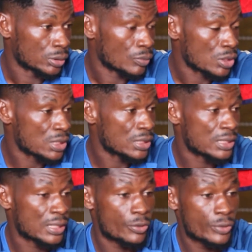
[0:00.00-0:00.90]
boxing is
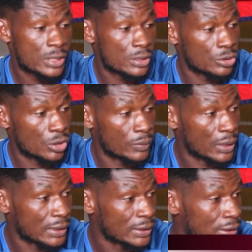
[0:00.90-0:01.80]
a rich job
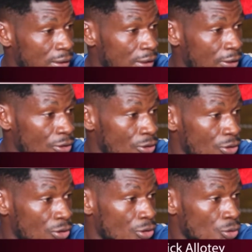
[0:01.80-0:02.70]
that
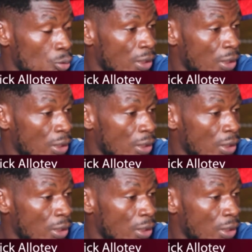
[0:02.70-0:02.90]
you